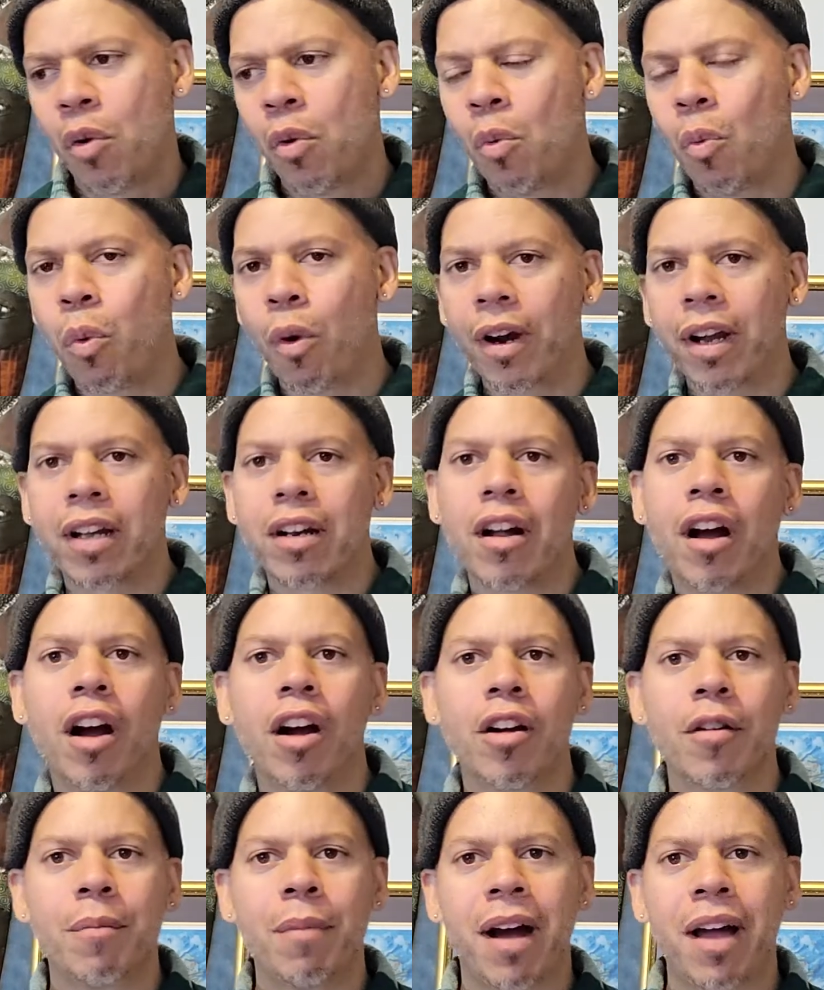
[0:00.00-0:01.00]
working
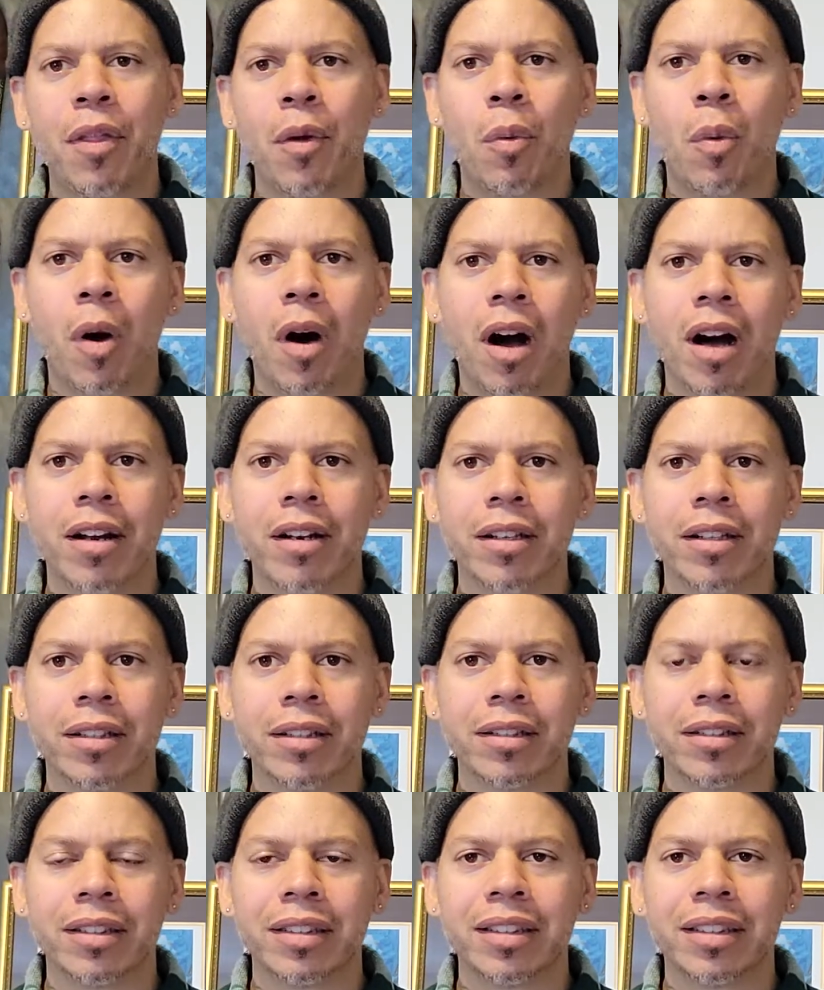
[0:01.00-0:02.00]
hard by the water.
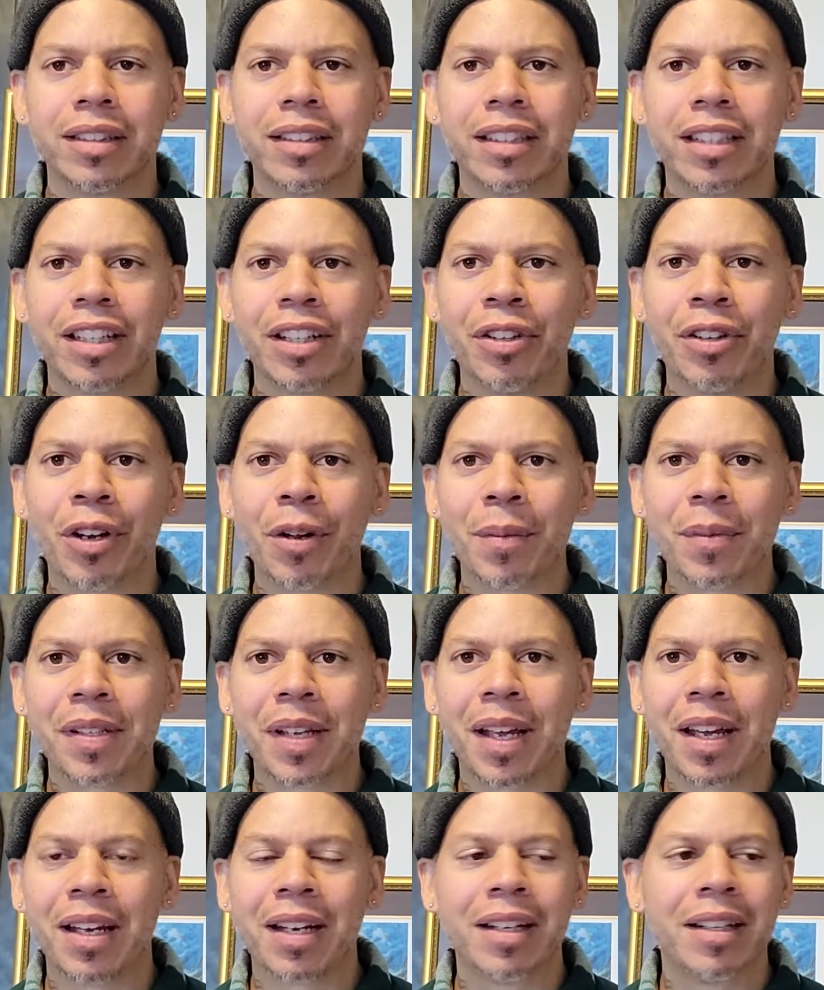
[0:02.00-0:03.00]
You know what I'm
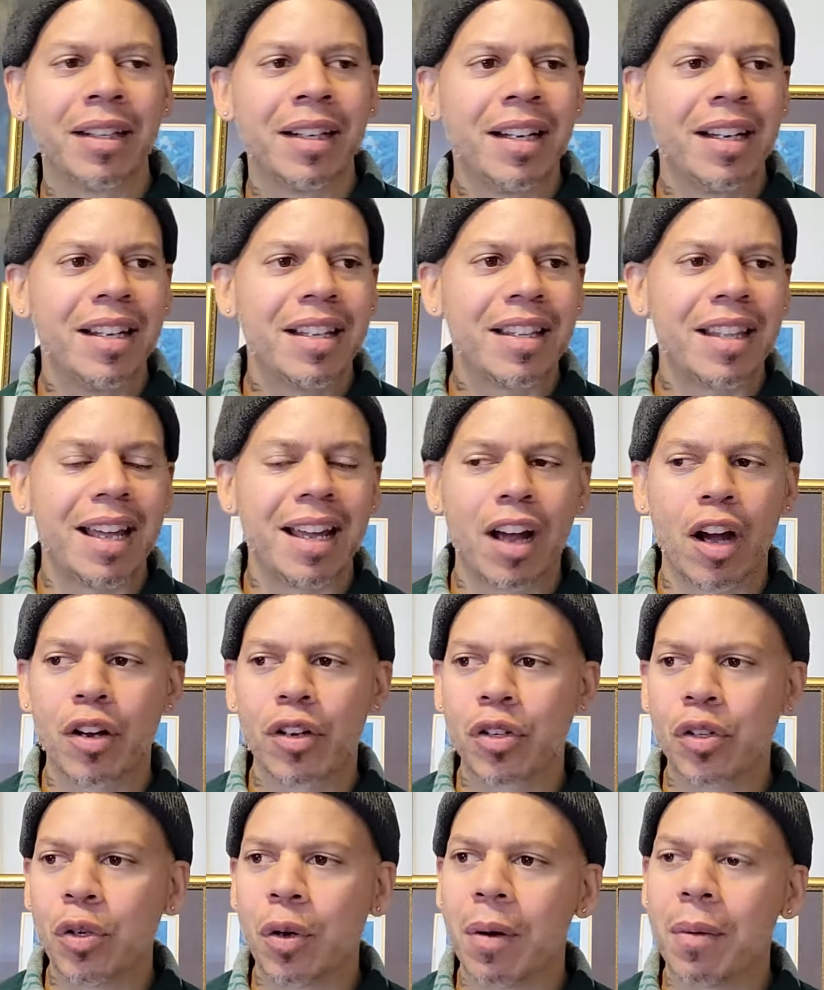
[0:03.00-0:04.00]
saying? They are
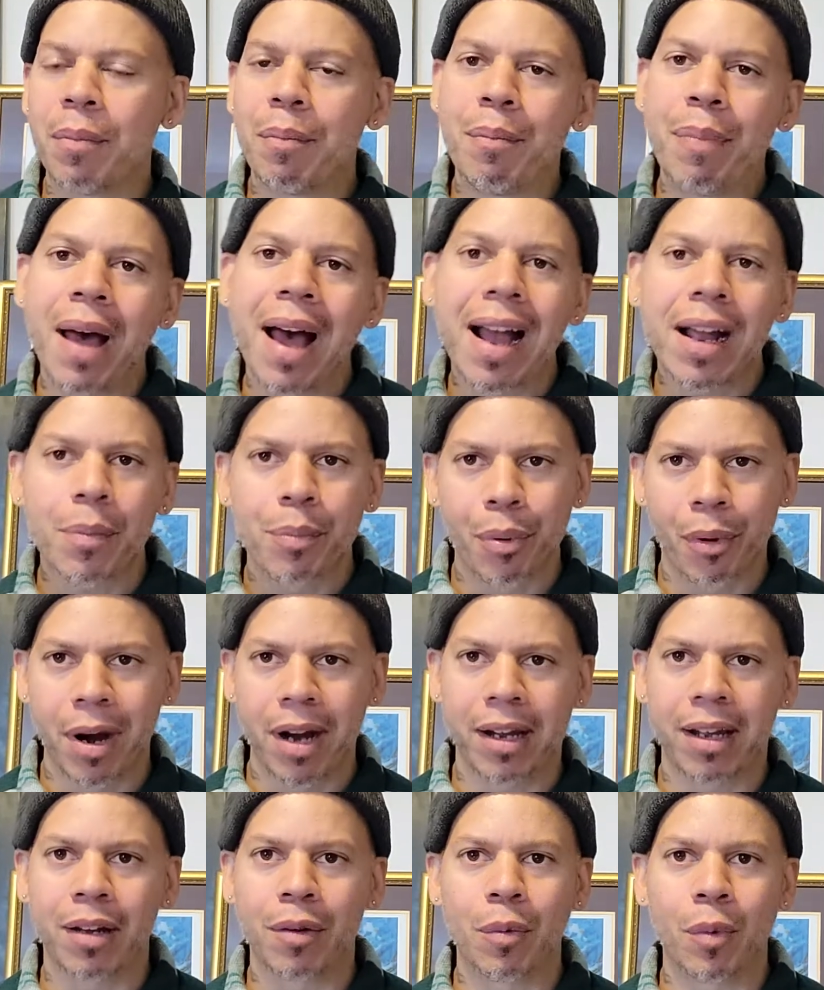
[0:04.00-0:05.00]
doing
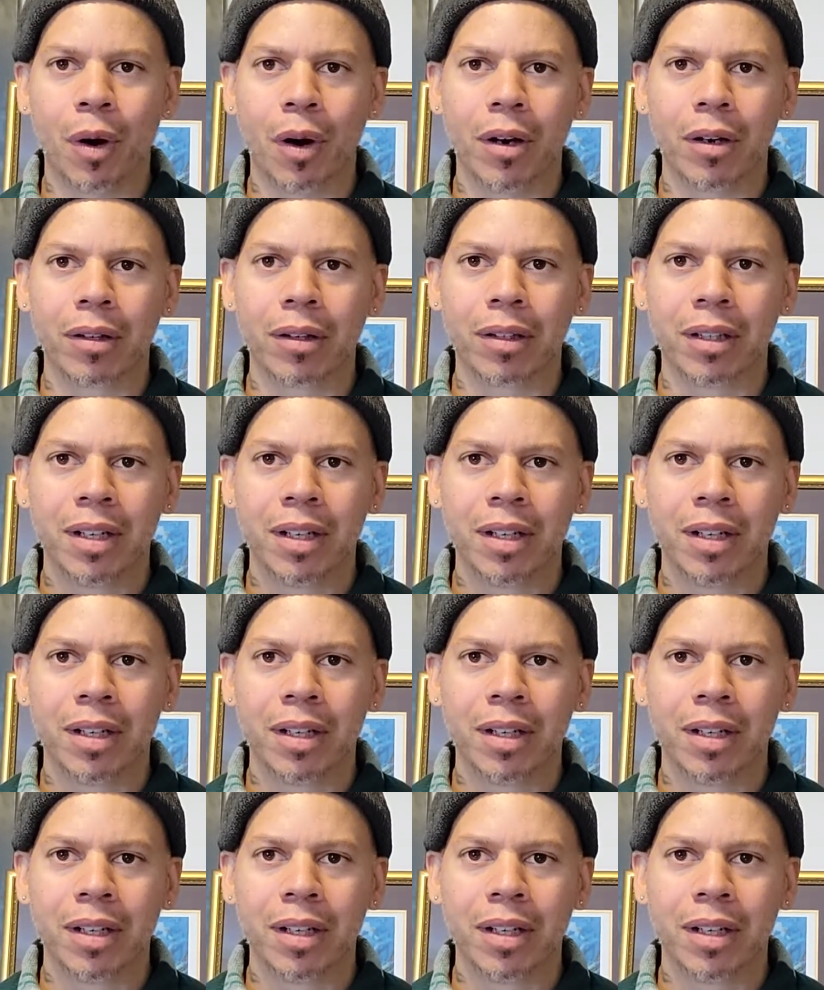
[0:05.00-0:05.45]
backbreaking work.